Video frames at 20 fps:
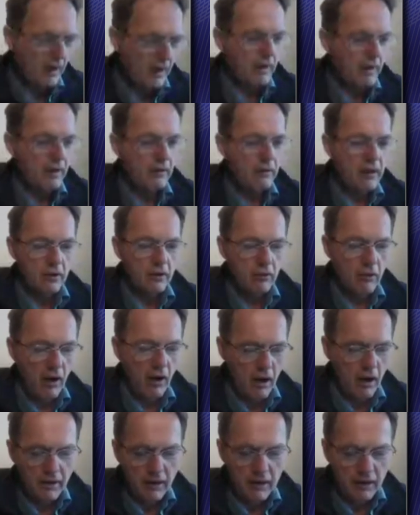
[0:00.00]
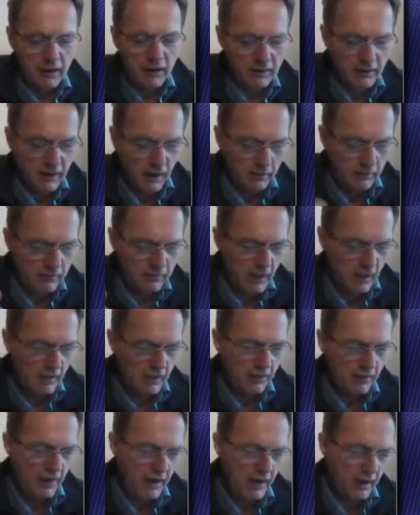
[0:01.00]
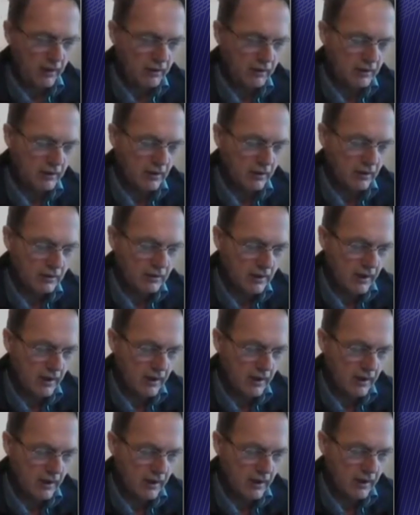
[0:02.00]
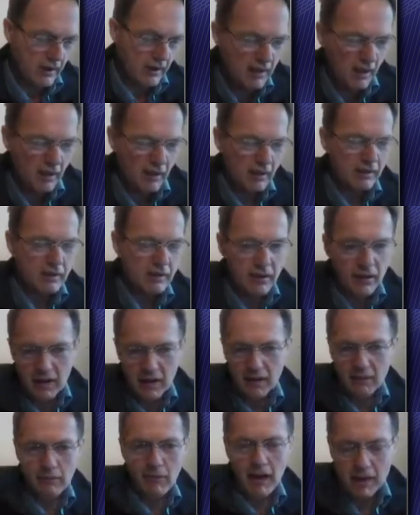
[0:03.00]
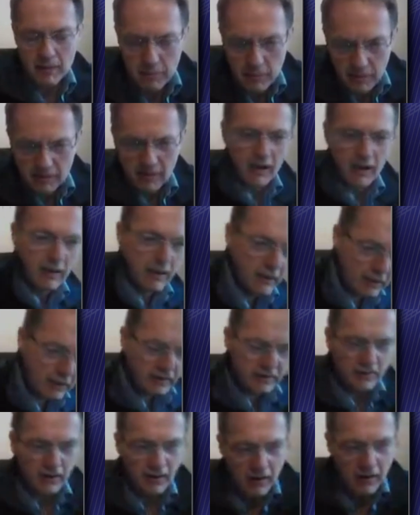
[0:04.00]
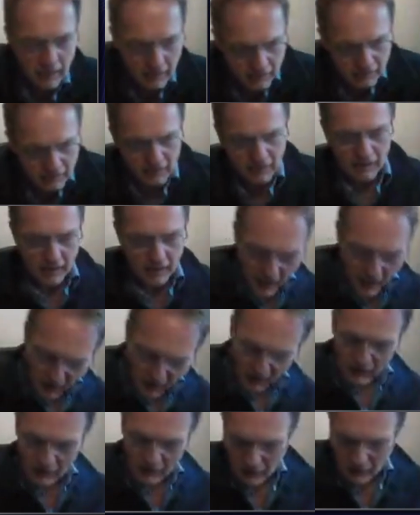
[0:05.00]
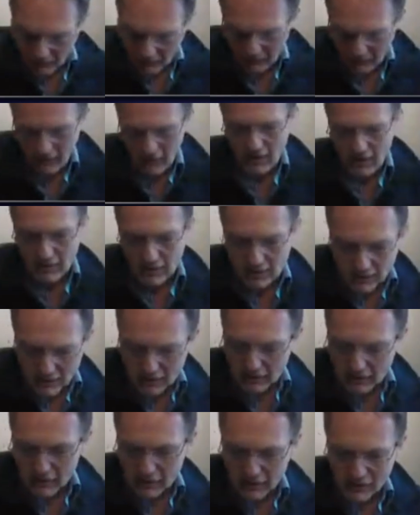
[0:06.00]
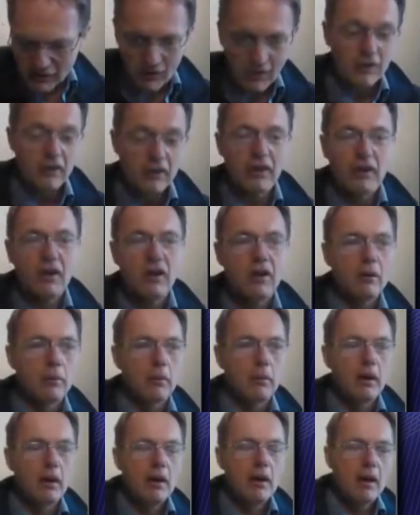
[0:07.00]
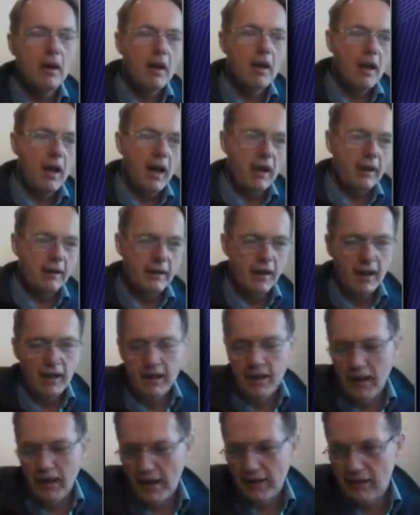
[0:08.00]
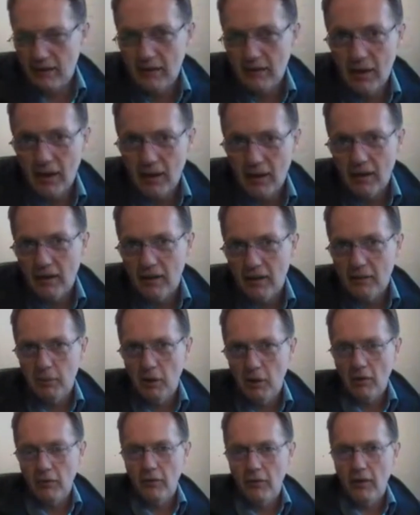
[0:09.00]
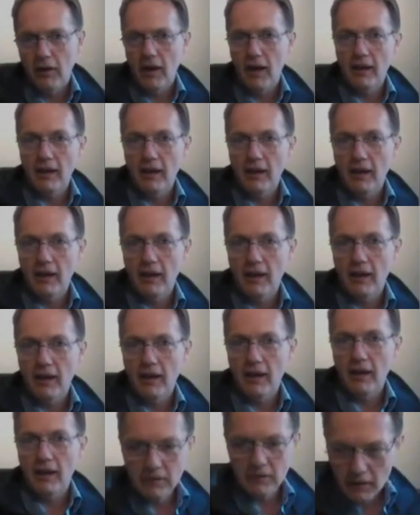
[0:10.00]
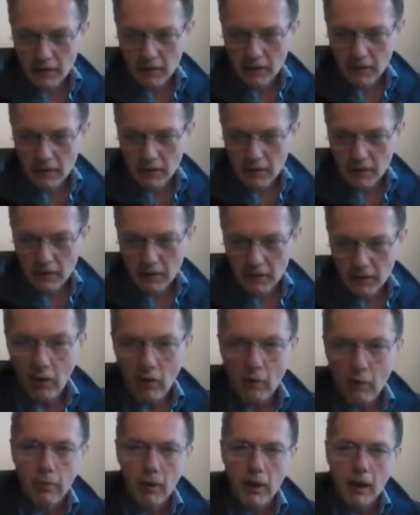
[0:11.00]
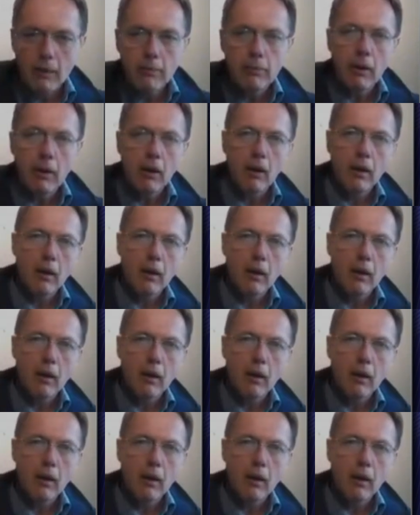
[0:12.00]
had a really good run, and he's up 10,000, and he starts singing "Mashed Potatoes" and dancing in the close because he's cock a hoot, and yet he hasn't taken his profit, hasn't booked it. It's only profit on paper,